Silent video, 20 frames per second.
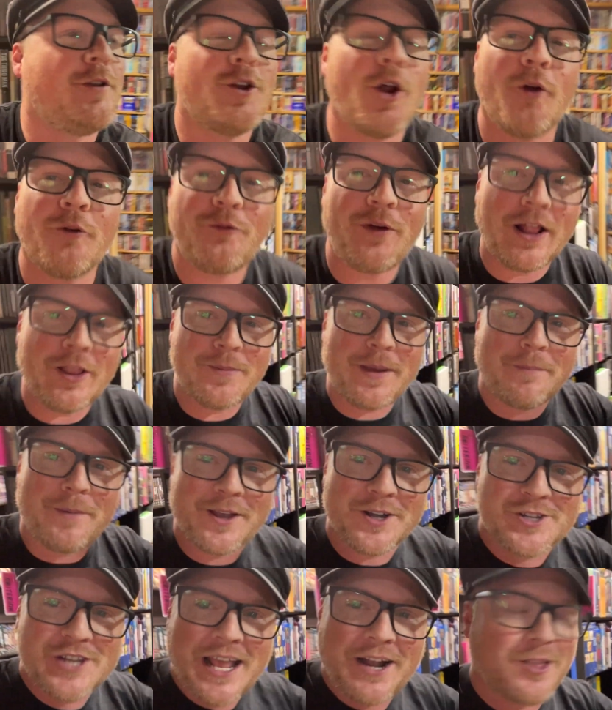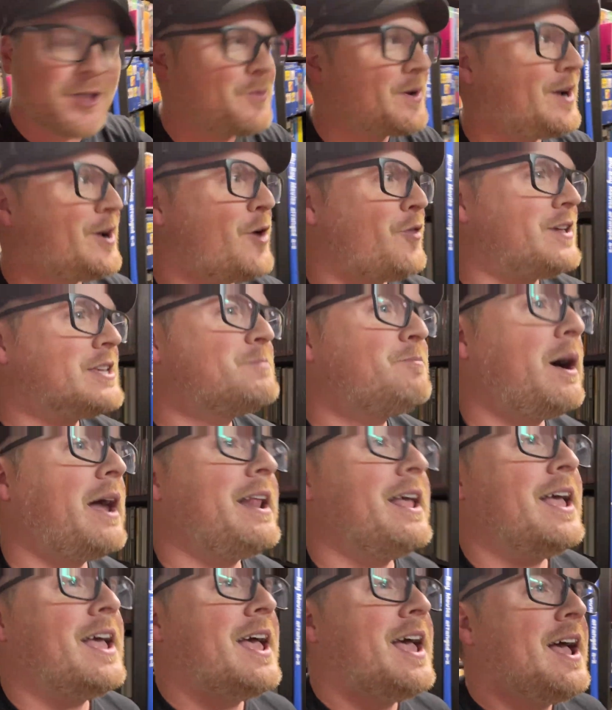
you don't follow me on my other channel, you wouldn't know this, but